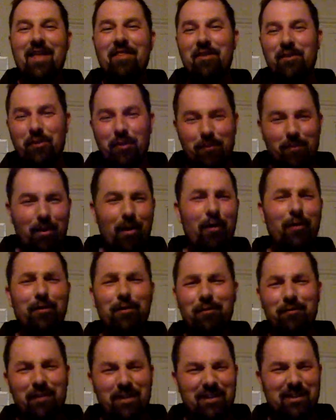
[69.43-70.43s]
you're part
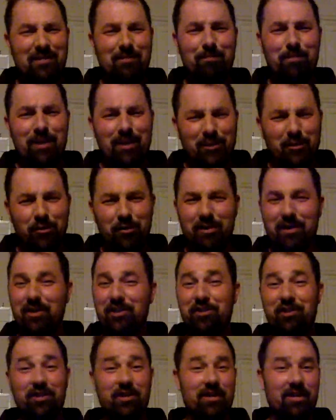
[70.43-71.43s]
of this big
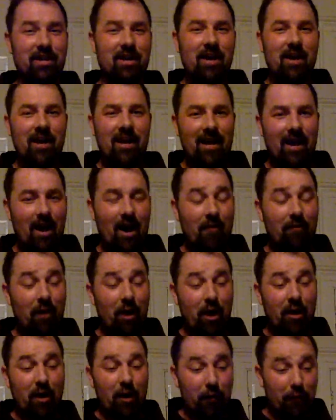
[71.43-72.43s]
tradition of
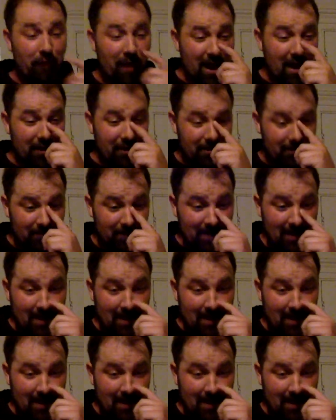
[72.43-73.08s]
our faith.